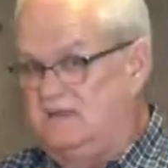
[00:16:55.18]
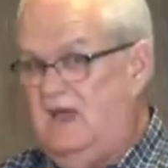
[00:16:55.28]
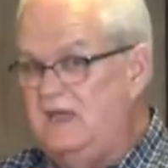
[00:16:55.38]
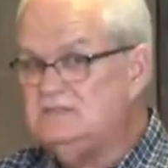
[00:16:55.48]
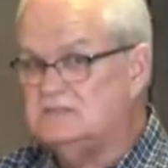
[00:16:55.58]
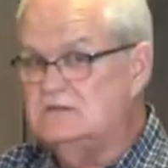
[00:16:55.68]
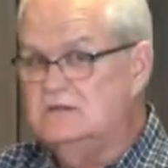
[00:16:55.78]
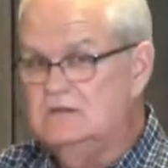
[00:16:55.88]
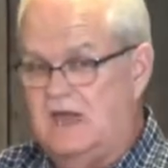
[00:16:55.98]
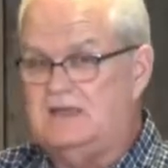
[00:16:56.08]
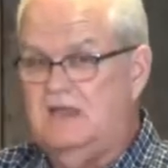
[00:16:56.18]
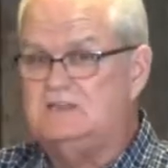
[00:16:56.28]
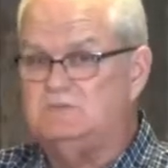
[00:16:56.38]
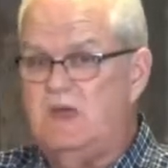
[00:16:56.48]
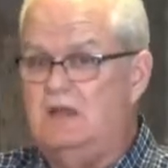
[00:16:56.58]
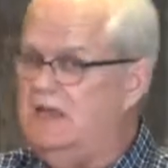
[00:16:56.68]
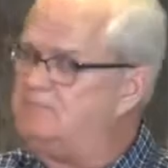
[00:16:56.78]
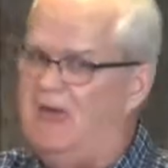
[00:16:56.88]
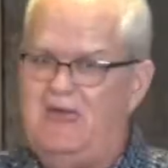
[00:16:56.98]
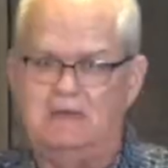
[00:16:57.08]
taste and I can't smell, that's
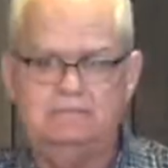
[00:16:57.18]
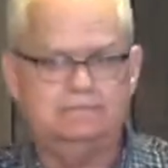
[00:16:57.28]
bad.